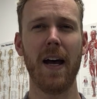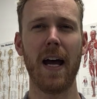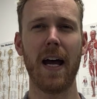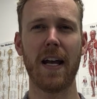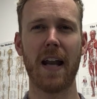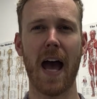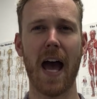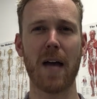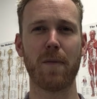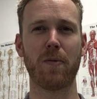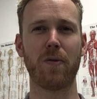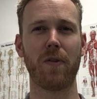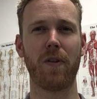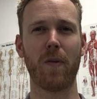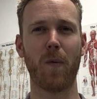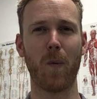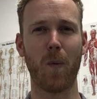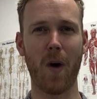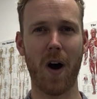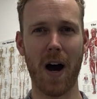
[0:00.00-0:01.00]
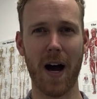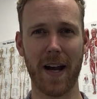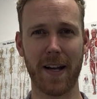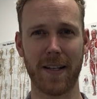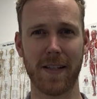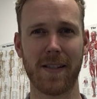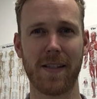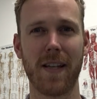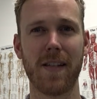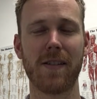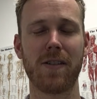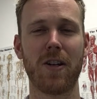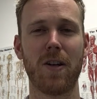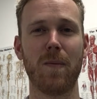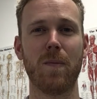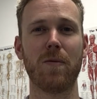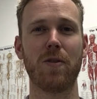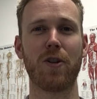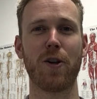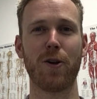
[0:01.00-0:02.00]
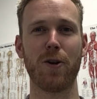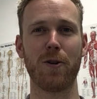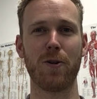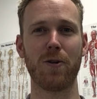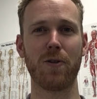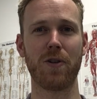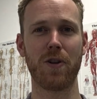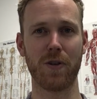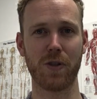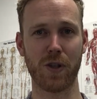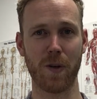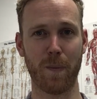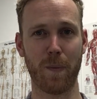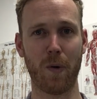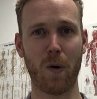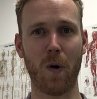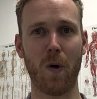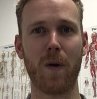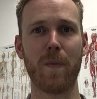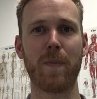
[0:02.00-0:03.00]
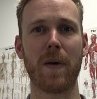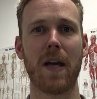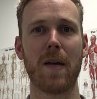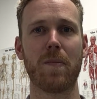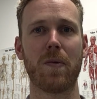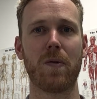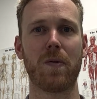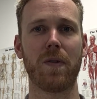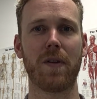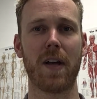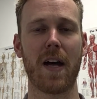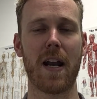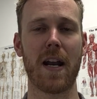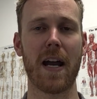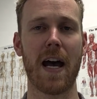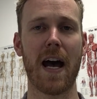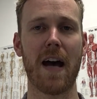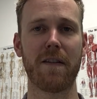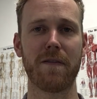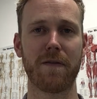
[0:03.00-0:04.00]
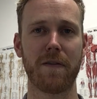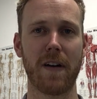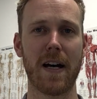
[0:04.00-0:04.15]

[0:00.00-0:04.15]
enable the wider system to support people that have